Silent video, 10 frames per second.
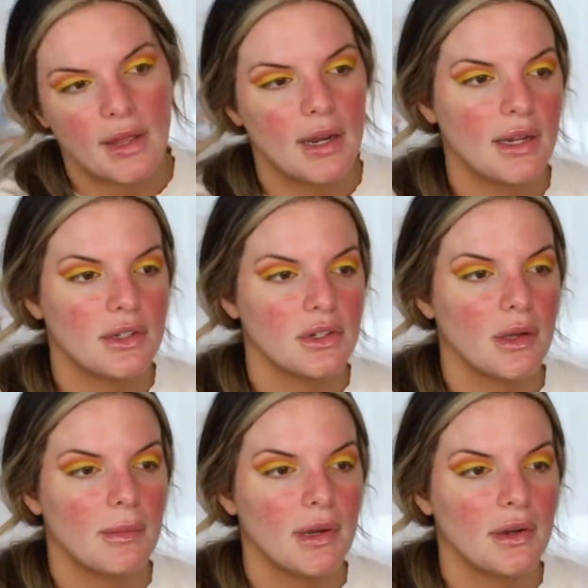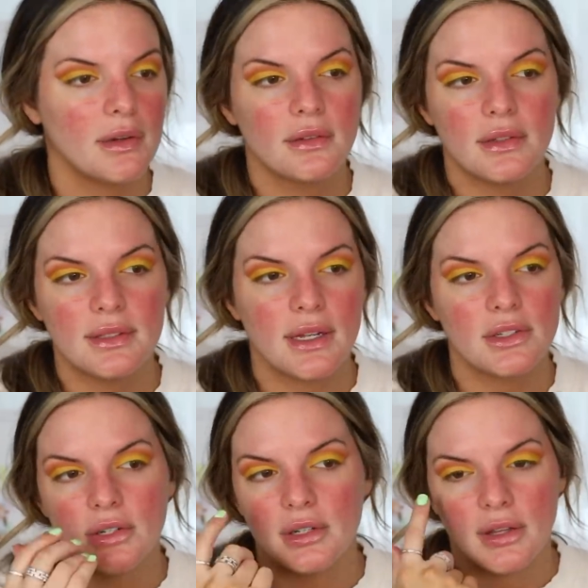that eye turned out better. This eye
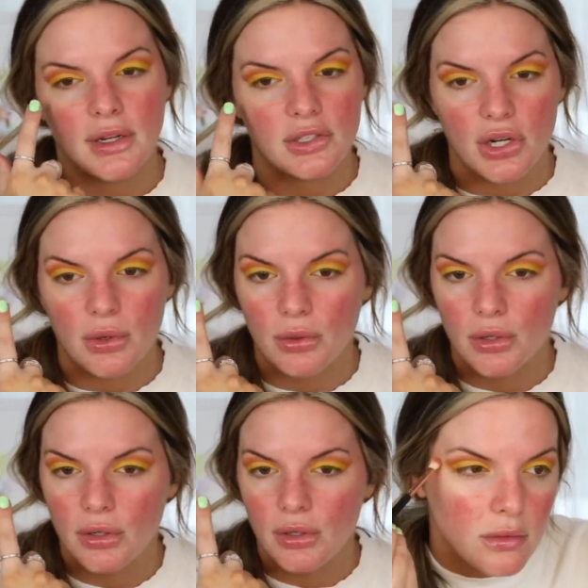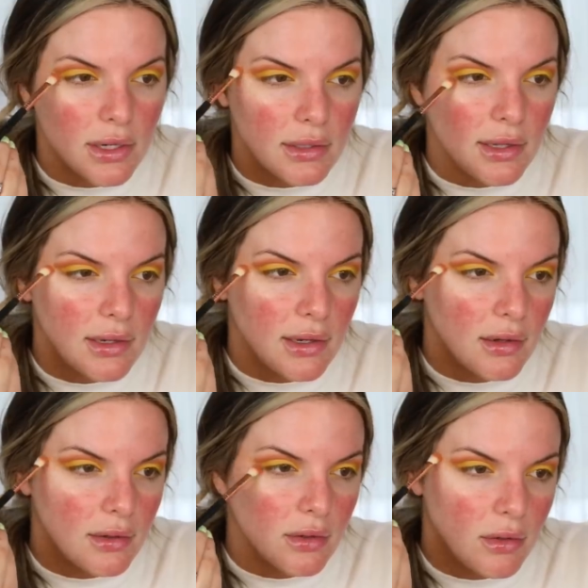turned out like a joke. Drag that
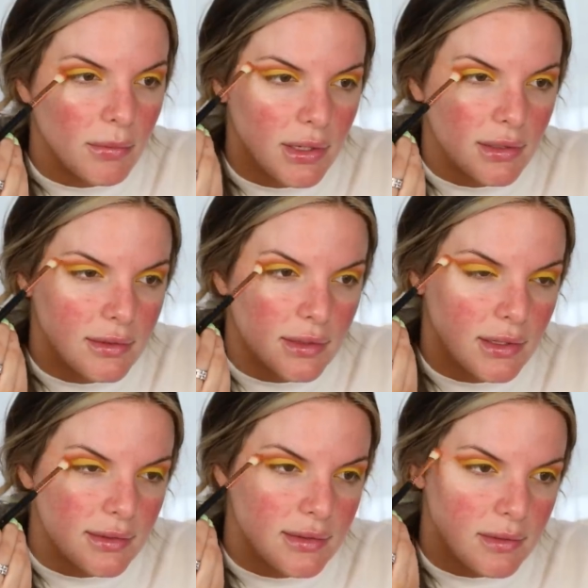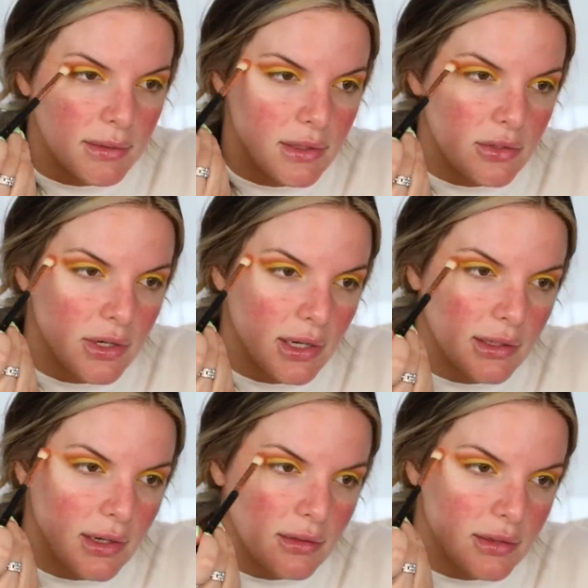down a little bit because it needs to be dragged
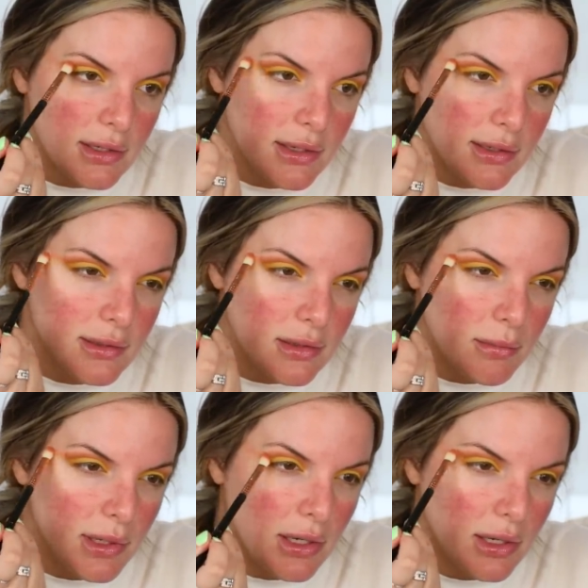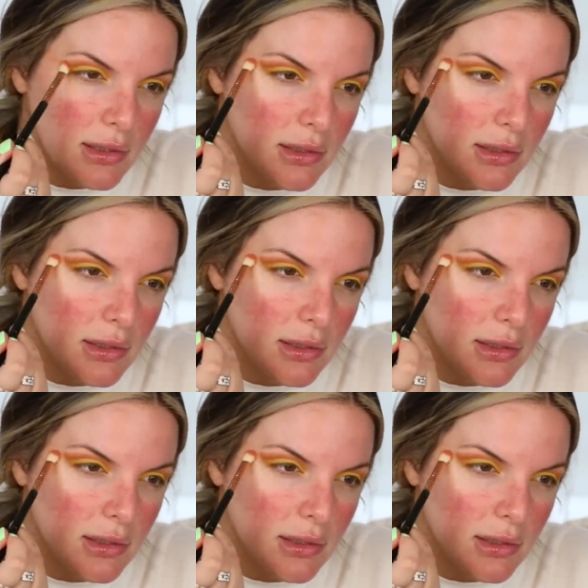down just a bit.